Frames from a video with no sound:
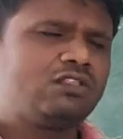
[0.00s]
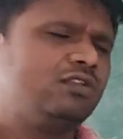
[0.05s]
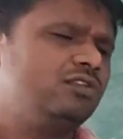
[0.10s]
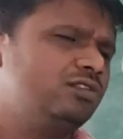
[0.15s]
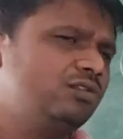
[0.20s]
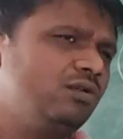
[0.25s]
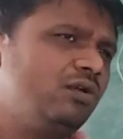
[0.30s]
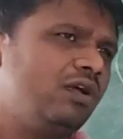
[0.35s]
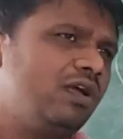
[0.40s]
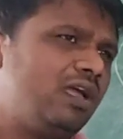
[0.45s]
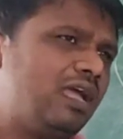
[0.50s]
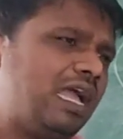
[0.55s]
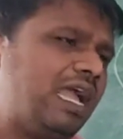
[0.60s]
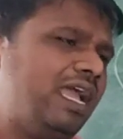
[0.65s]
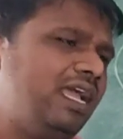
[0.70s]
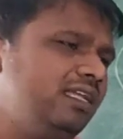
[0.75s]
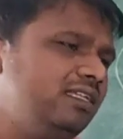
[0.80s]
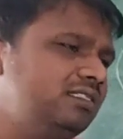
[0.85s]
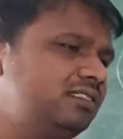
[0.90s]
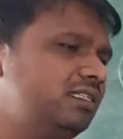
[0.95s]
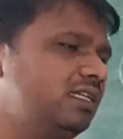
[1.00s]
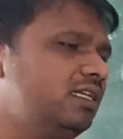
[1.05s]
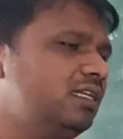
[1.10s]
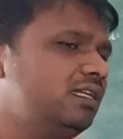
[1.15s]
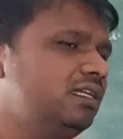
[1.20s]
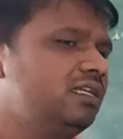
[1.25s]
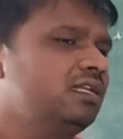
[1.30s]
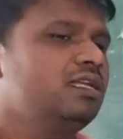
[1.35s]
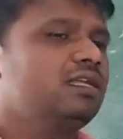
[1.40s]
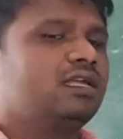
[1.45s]
So, as
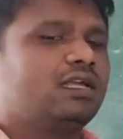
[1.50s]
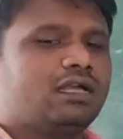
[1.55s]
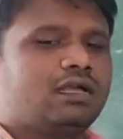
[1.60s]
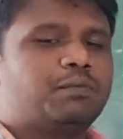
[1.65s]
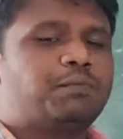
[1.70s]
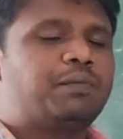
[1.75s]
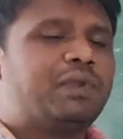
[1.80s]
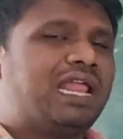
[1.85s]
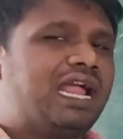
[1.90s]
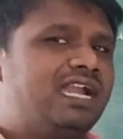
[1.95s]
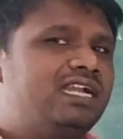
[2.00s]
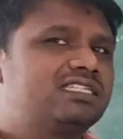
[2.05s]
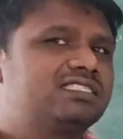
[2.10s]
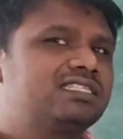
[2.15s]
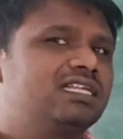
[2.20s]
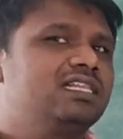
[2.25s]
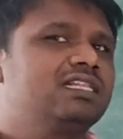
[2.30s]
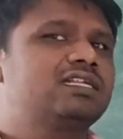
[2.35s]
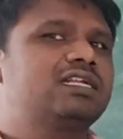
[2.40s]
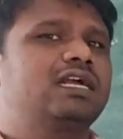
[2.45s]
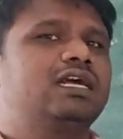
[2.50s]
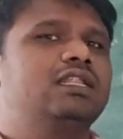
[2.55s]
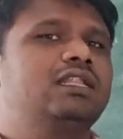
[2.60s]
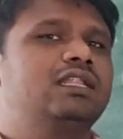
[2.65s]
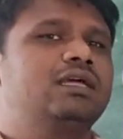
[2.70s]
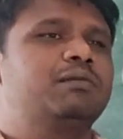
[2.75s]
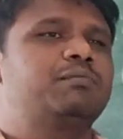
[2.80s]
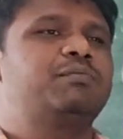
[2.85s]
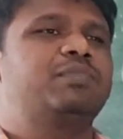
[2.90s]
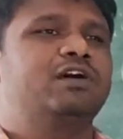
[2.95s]
a plant cell can
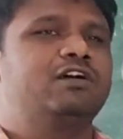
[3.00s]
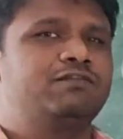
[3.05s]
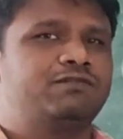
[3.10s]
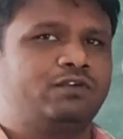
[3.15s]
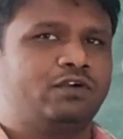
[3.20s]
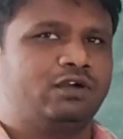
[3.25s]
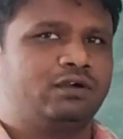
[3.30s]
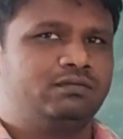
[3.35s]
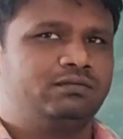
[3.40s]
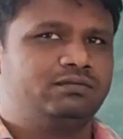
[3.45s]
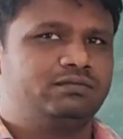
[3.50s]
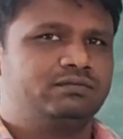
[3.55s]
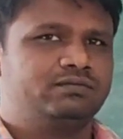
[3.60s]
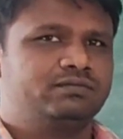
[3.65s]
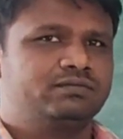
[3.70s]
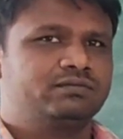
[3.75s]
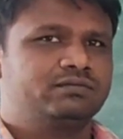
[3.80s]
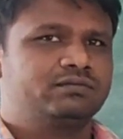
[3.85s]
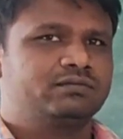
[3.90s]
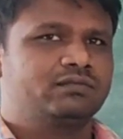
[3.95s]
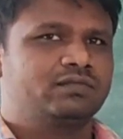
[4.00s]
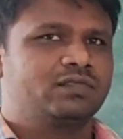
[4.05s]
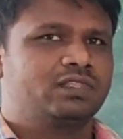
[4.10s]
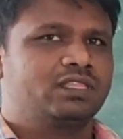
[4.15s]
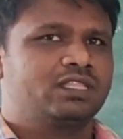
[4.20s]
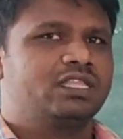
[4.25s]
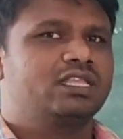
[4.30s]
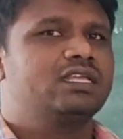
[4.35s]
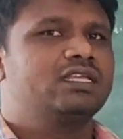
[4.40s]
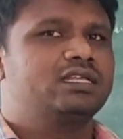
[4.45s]
perform
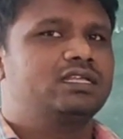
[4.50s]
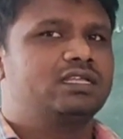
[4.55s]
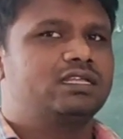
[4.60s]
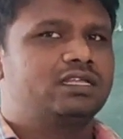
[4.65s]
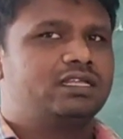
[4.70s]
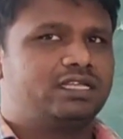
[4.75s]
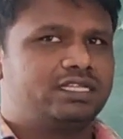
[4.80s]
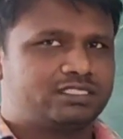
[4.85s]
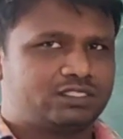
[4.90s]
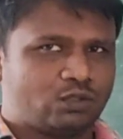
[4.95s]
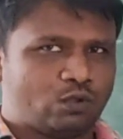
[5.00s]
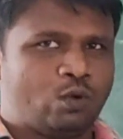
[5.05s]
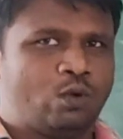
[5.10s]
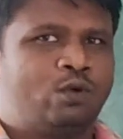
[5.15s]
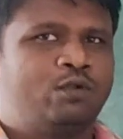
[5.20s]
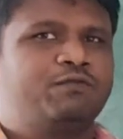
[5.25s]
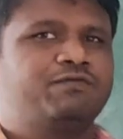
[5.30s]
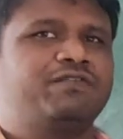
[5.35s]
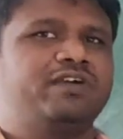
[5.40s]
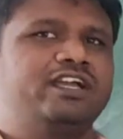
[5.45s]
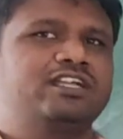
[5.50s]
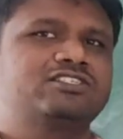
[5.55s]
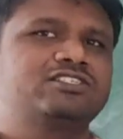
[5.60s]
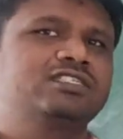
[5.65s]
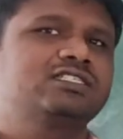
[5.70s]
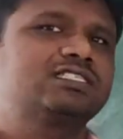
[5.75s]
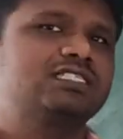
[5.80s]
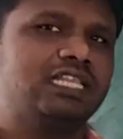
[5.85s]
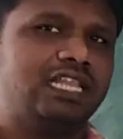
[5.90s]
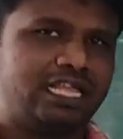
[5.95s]
its own
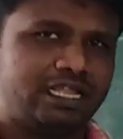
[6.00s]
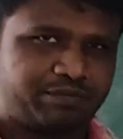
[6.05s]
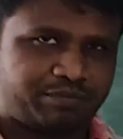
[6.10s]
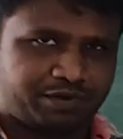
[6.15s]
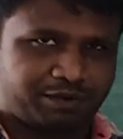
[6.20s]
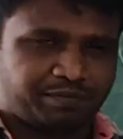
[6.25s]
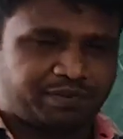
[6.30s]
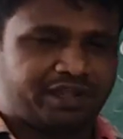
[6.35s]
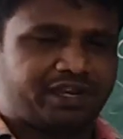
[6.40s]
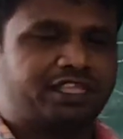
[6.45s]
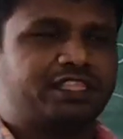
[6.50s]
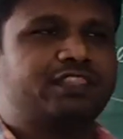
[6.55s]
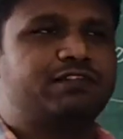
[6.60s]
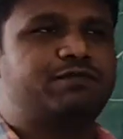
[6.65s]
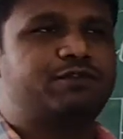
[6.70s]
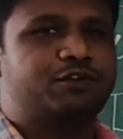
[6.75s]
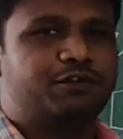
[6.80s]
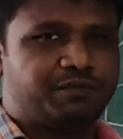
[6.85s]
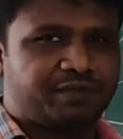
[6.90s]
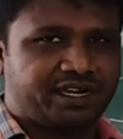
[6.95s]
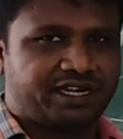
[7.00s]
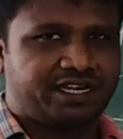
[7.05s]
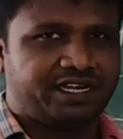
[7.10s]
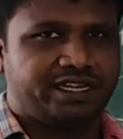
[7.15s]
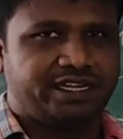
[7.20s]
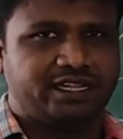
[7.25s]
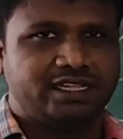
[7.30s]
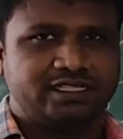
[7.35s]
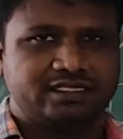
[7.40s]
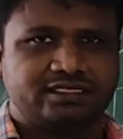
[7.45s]
functions like preparing the food
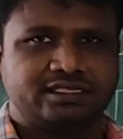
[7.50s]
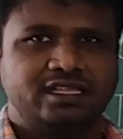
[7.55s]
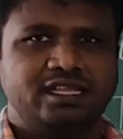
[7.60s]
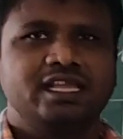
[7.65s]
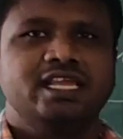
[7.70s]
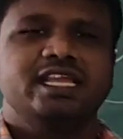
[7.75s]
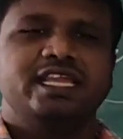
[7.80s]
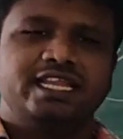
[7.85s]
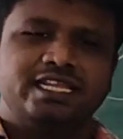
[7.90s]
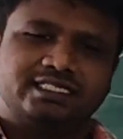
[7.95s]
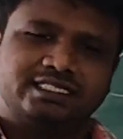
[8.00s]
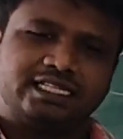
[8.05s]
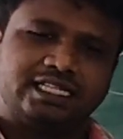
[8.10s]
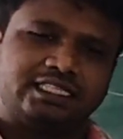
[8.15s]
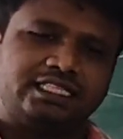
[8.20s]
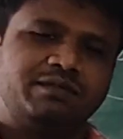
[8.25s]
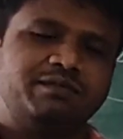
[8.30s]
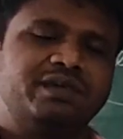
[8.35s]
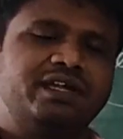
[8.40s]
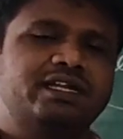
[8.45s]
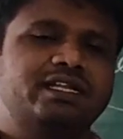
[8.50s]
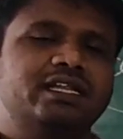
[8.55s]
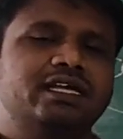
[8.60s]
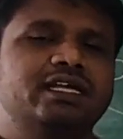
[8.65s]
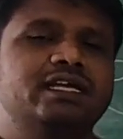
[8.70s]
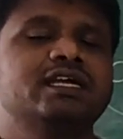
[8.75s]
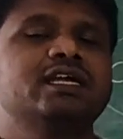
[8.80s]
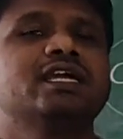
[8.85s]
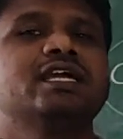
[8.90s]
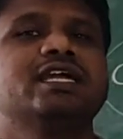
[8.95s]
materials, it is nothing but
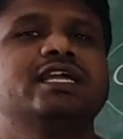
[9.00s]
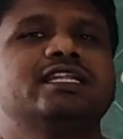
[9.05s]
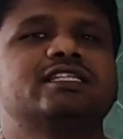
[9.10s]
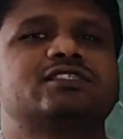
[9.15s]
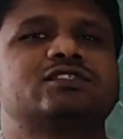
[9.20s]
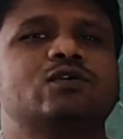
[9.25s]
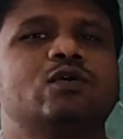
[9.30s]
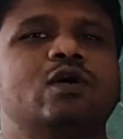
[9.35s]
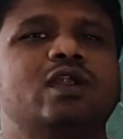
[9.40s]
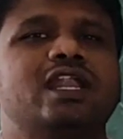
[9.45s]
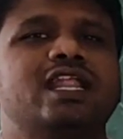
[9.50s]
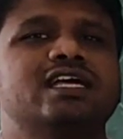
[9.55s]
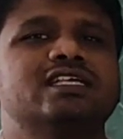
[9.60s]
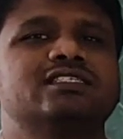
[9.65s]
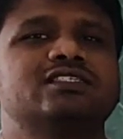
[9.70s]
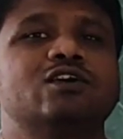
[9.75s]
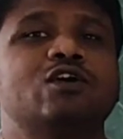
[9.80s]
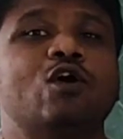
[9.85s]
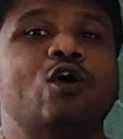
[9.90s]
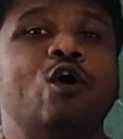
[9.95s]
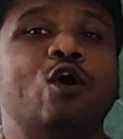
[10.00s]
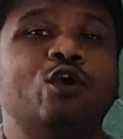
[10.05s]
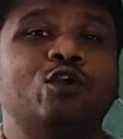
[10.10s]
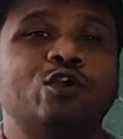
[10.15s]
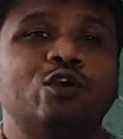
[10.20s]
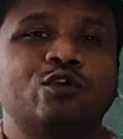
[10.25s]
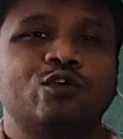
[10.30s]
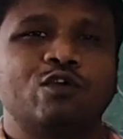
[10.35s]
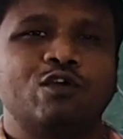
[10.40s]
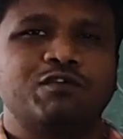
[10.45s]
it is called as a
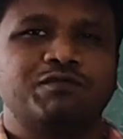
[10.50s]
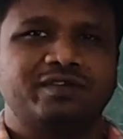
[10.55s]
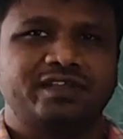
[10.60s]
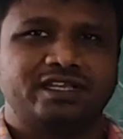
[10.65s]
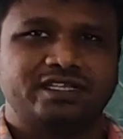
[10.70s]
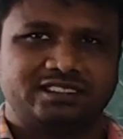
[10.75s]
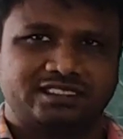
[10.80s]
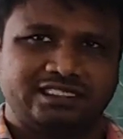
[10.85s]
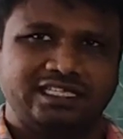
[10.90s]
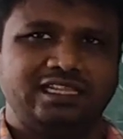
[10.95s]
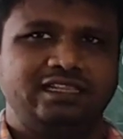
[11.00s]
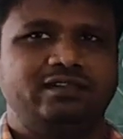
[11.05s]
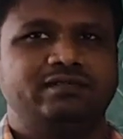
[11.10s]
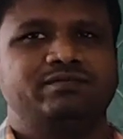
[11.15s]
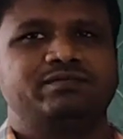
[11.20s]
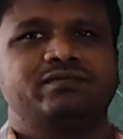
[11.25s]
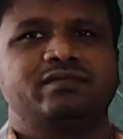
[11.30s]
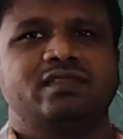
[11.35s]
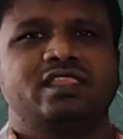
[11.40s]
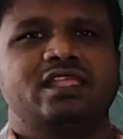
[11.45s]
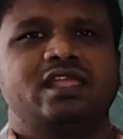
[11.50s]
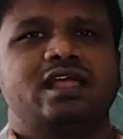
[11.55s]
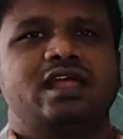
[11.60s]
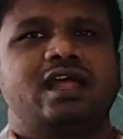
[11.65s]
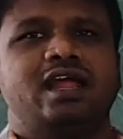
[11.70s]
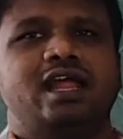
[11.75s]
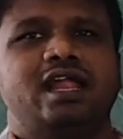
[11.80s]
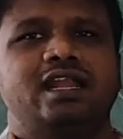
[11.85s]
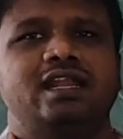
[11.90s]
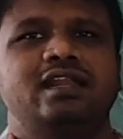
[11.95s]
autotrophic cell,
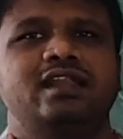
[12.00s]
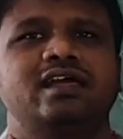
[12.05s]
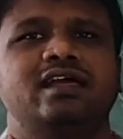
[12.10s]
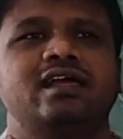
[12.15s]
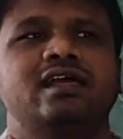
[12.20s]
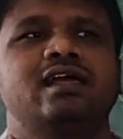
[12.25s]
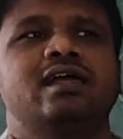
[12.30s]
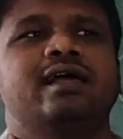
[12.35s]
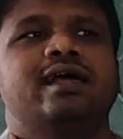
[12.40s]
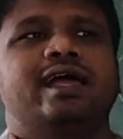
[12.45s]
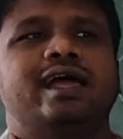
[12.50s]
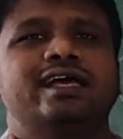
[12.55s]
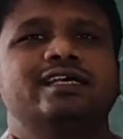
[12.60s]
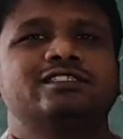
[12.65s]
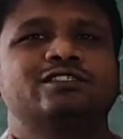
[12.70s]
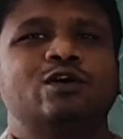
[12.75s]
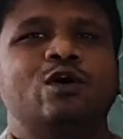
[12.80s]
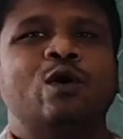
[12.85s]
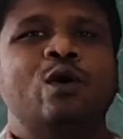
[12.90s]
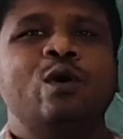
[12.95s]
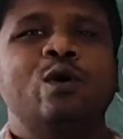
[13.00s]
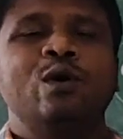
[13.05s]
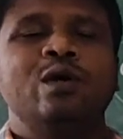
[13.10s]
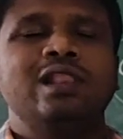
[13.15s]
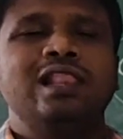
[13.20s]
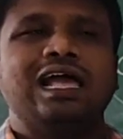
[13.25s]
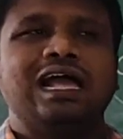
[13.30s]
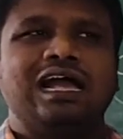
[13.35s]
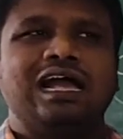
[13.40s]
and as all